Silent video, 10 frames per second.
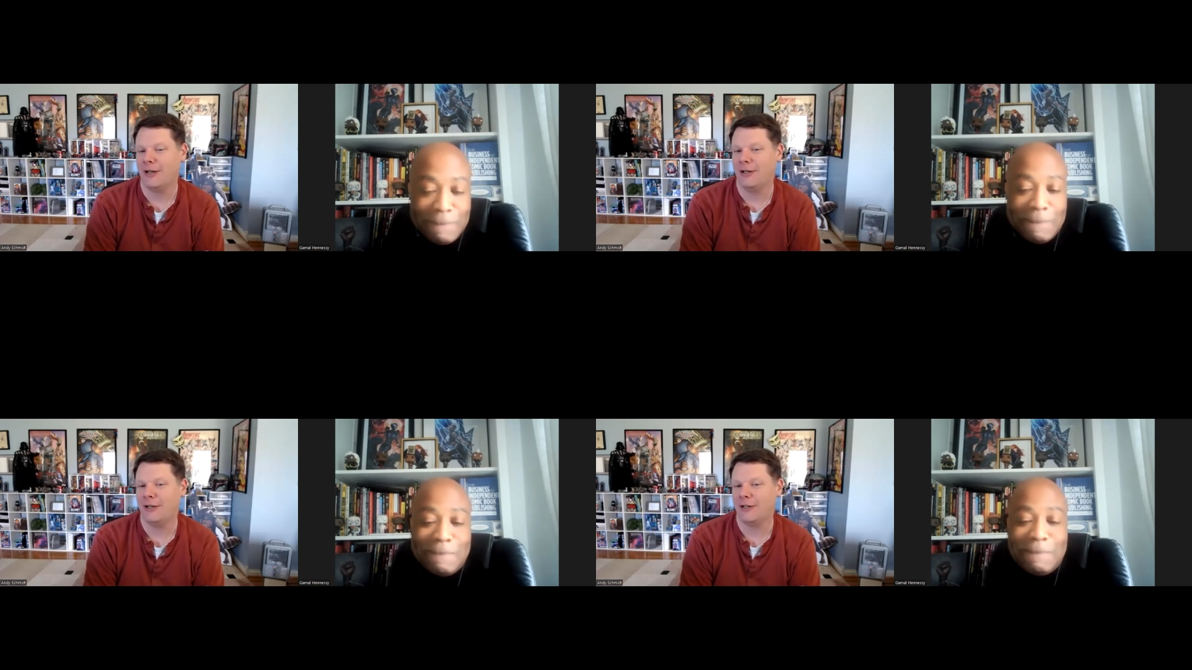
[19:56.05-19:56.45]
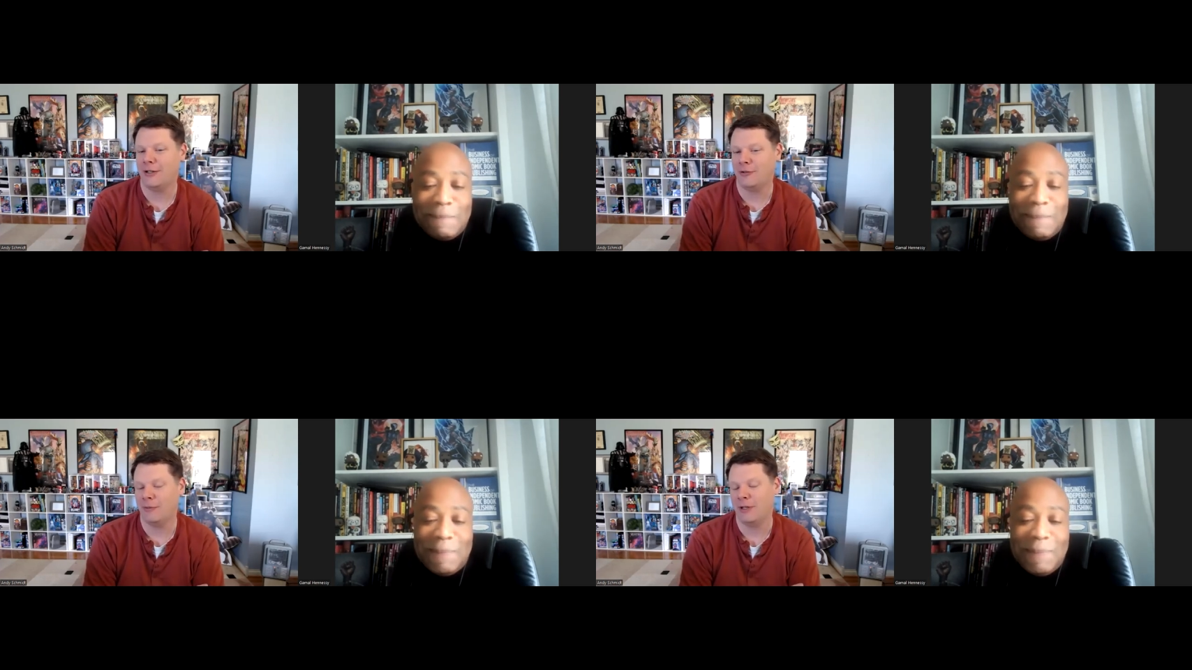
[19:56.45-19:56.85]
Speaker 1: uh,
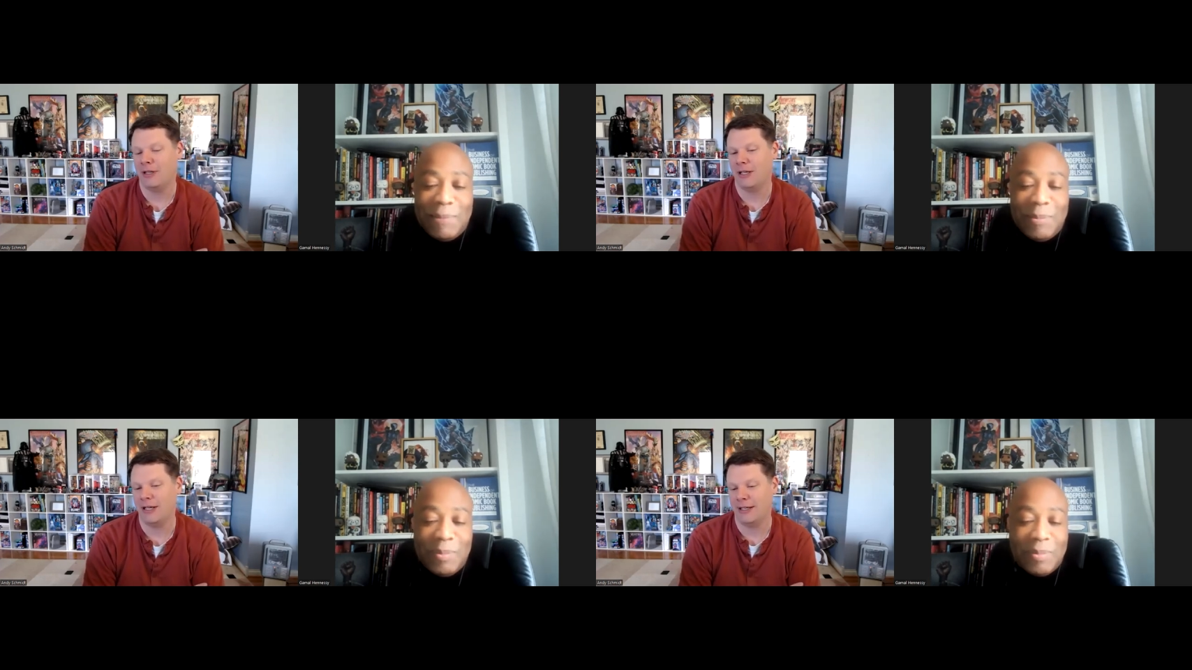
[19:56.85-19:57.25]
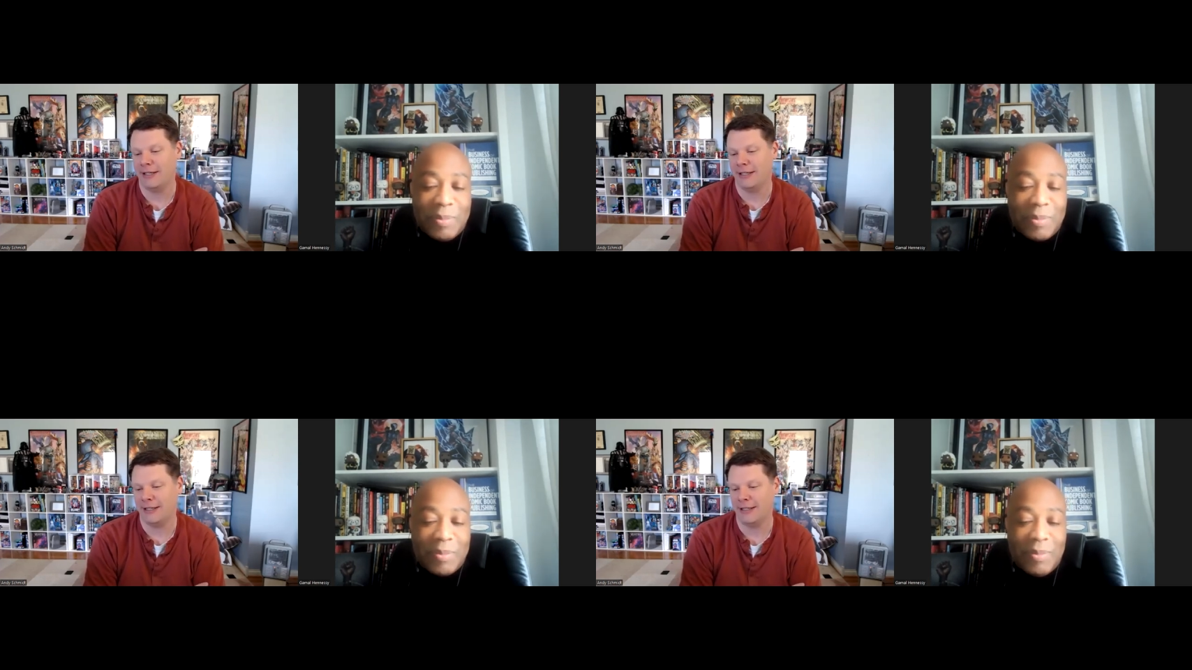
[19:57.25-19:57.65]
agreement,
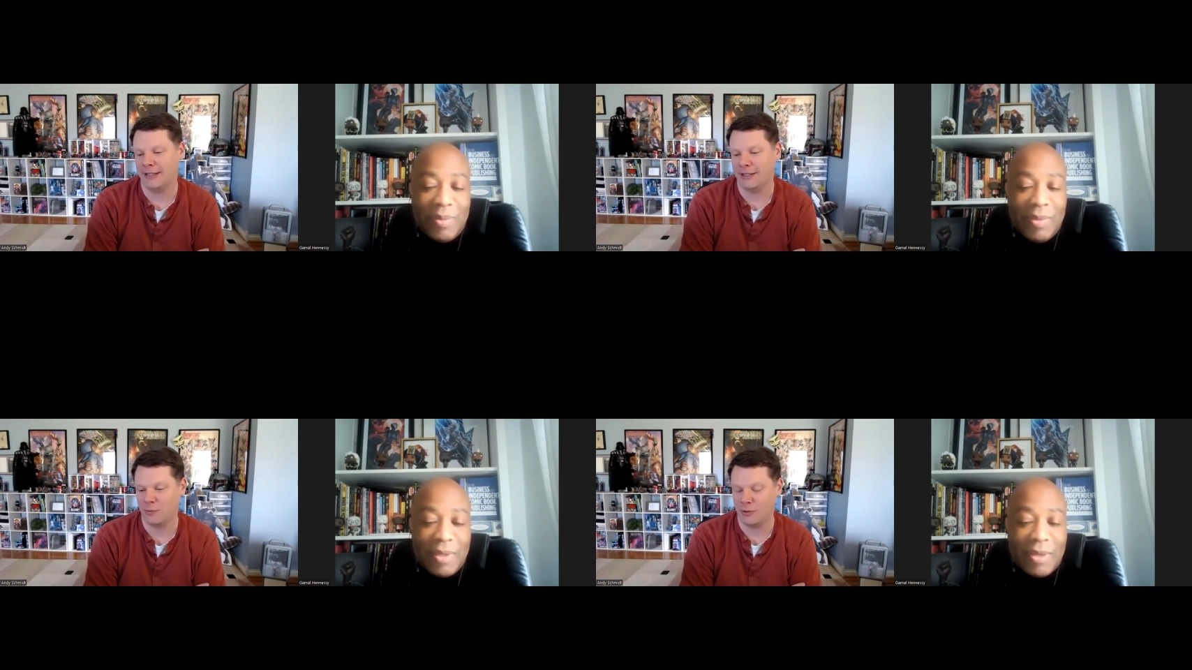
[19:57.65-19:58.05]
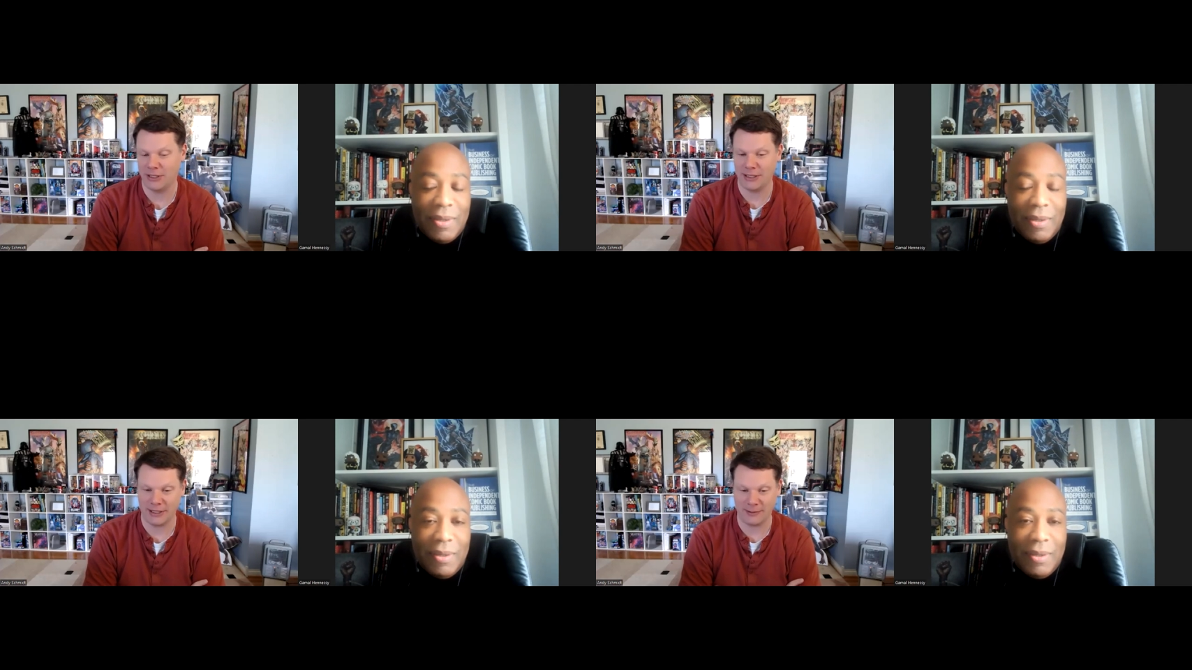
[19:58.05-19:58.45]
uh, is
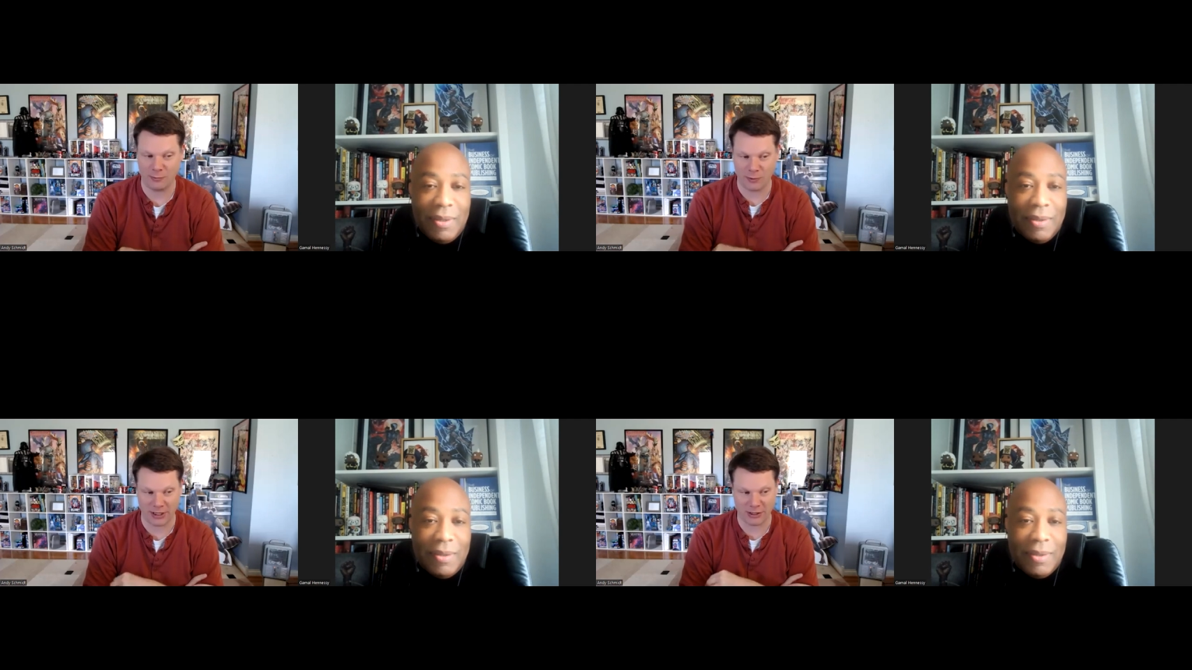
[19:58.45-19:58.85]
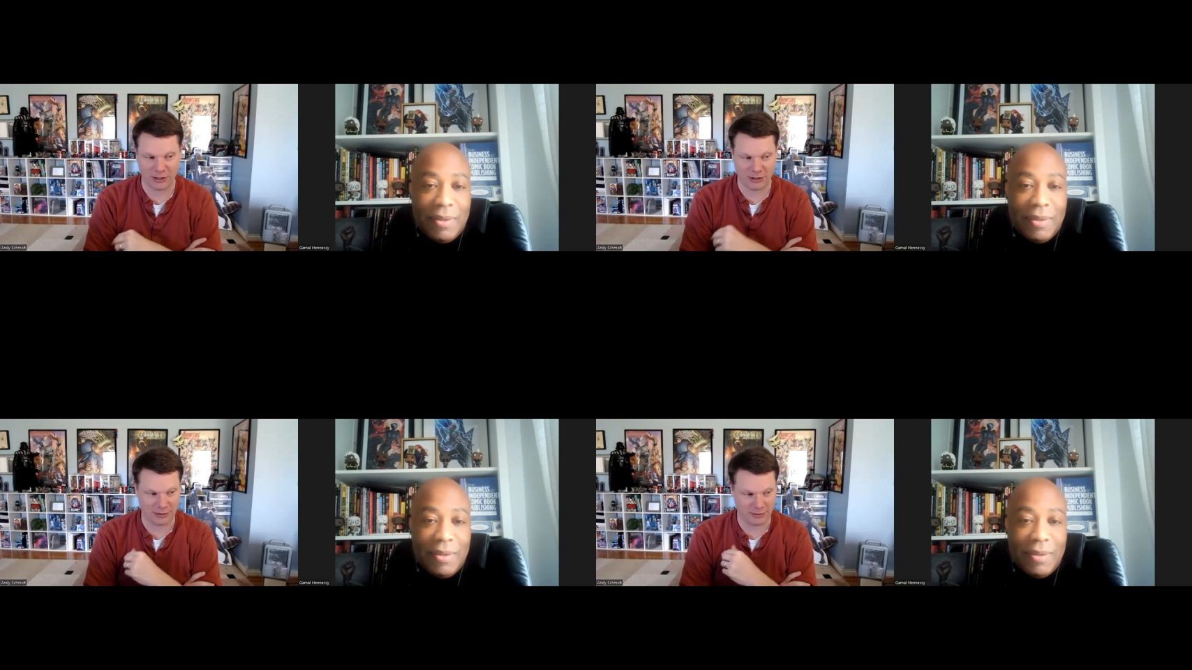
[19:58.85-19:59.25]
one in
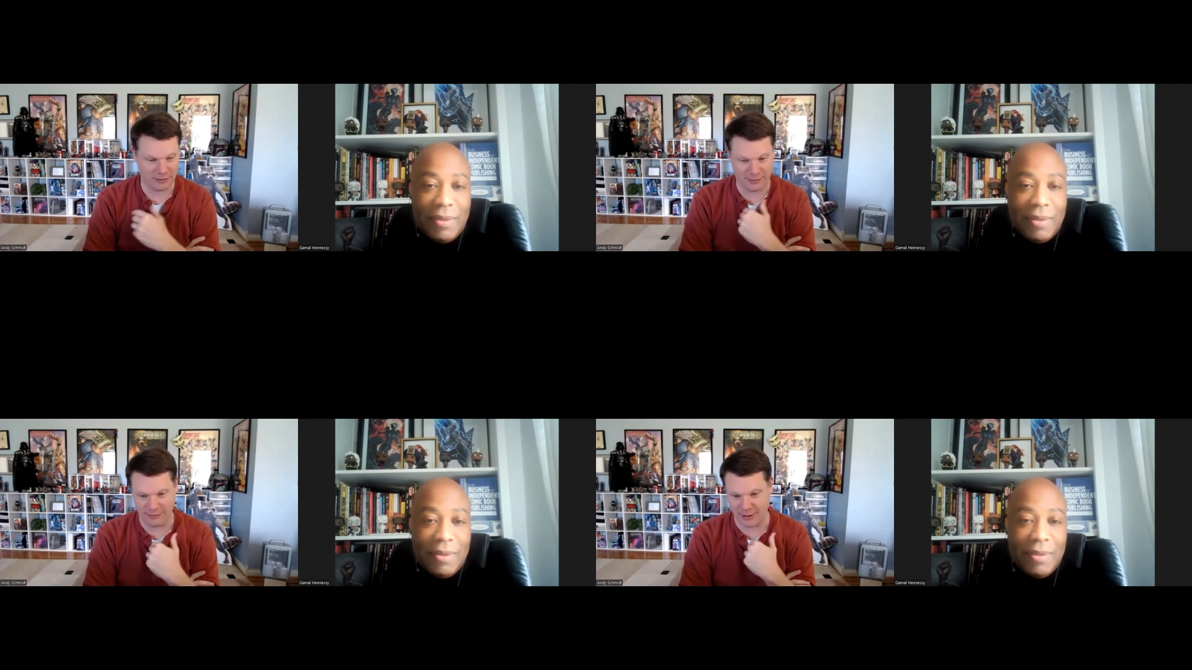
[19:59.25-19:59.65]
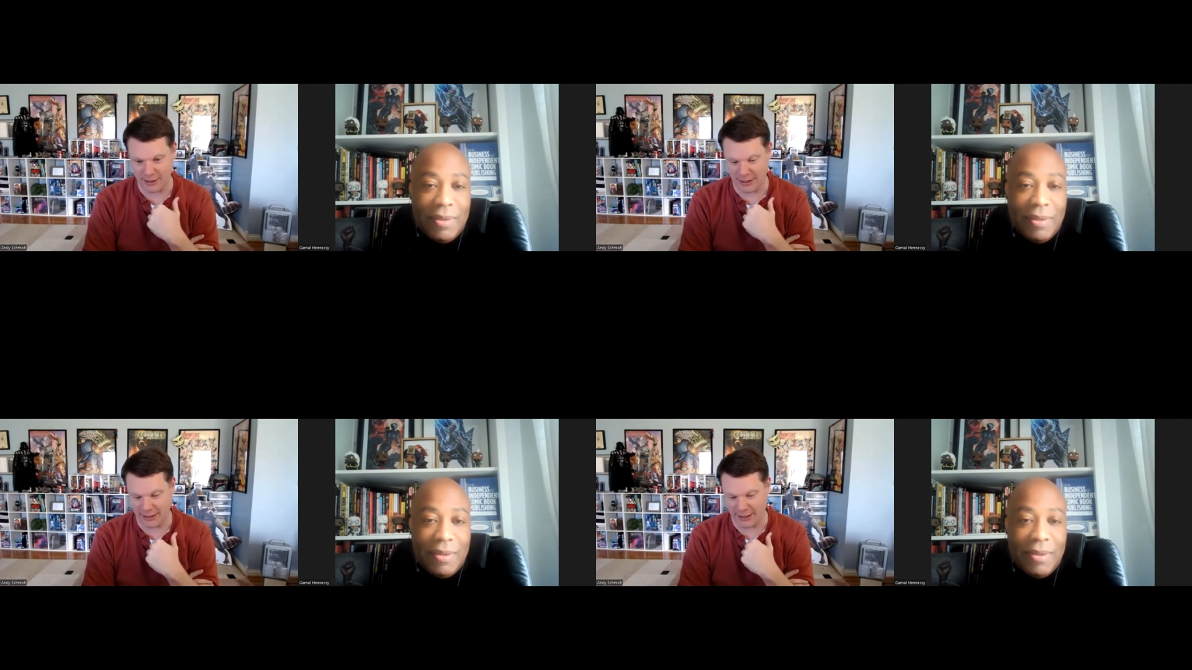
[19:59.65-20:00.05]
which
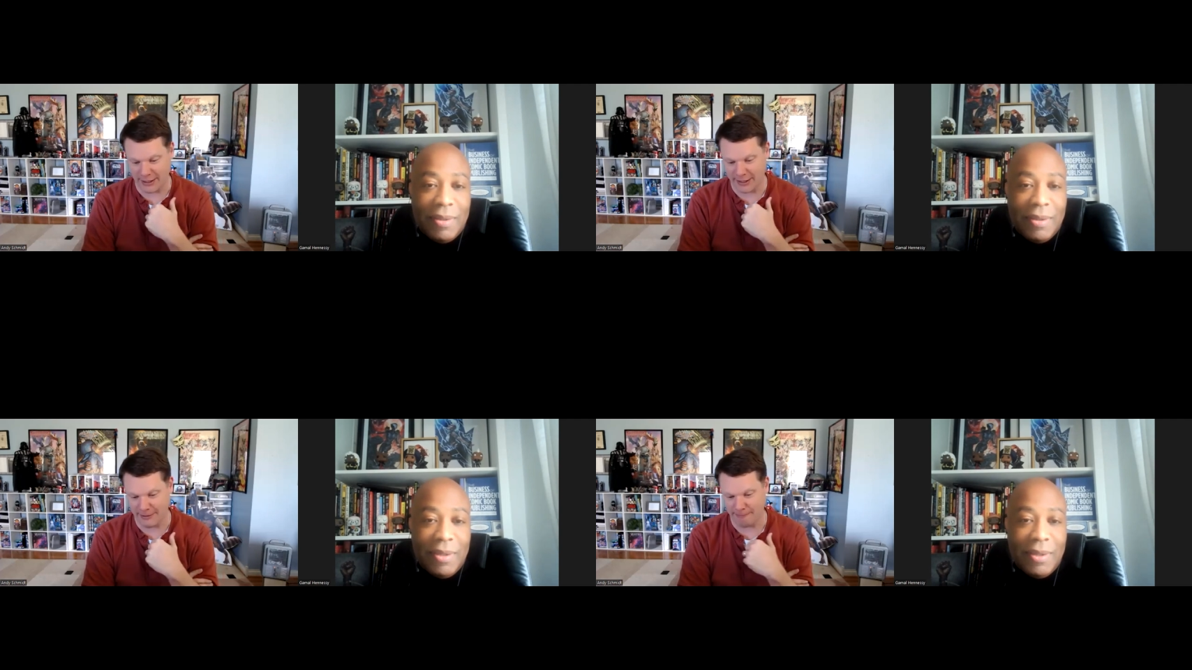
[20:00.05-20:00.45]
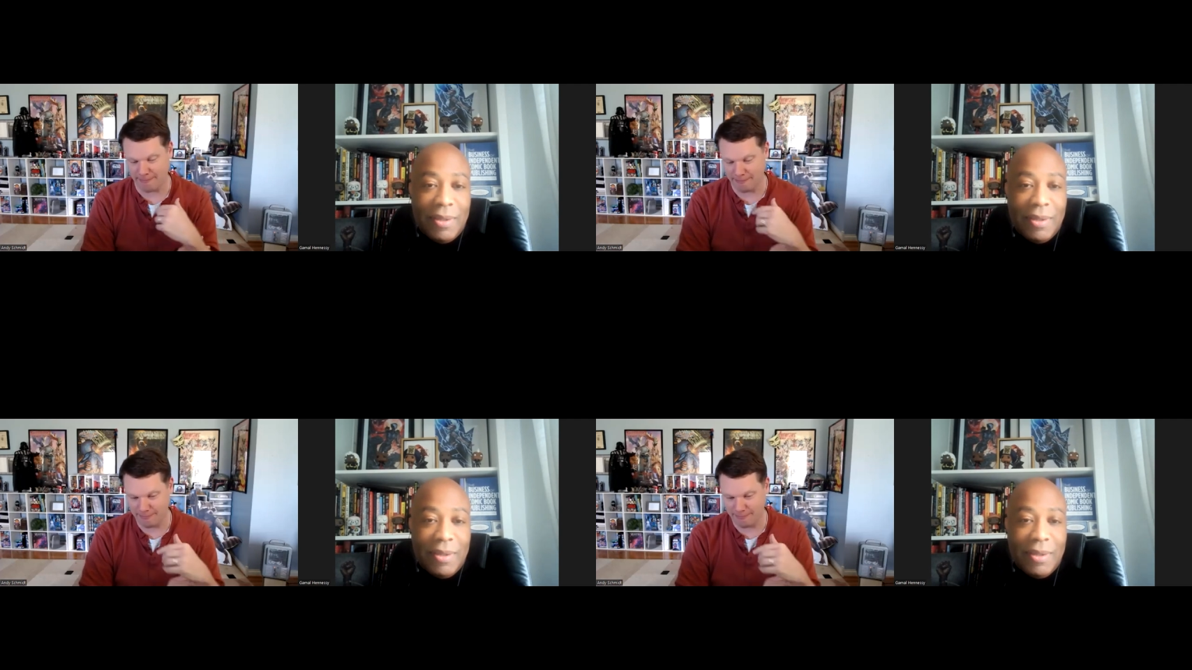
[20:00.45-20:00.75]
um,